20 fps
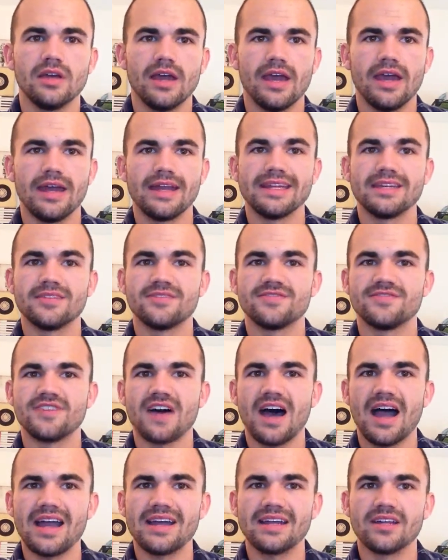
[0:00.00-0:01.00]
And he
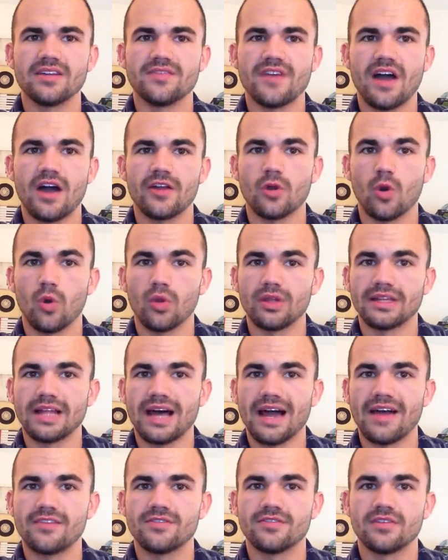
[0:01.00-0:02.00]
defined a devout and holy
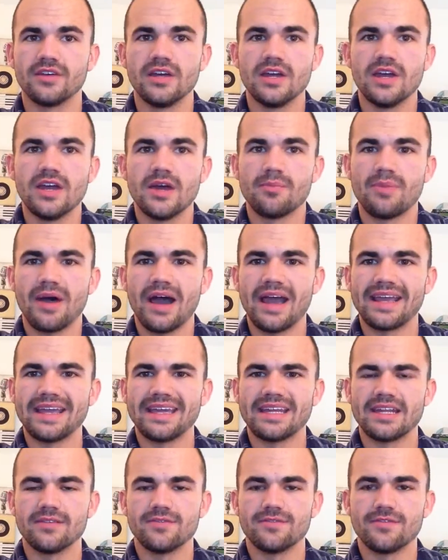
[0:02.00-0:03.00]
life by
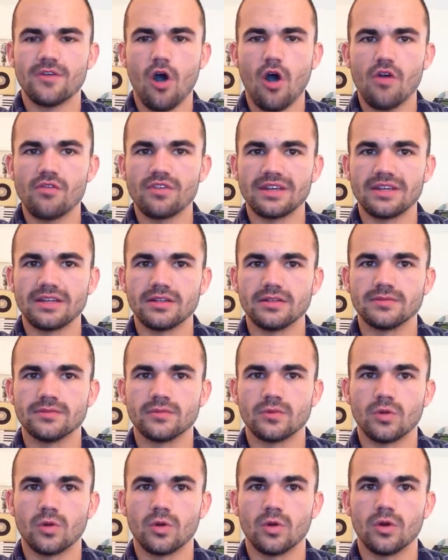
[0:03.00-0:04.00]
it evolving
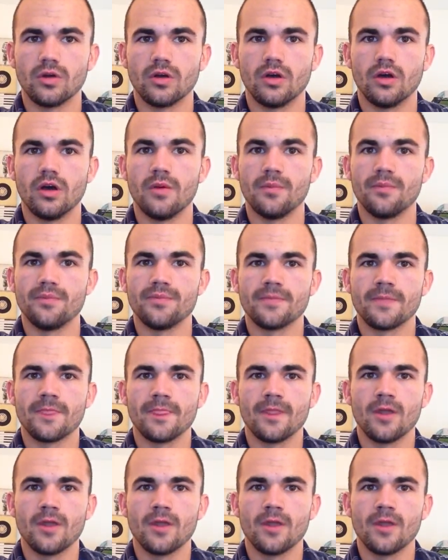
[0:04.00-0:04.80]
um,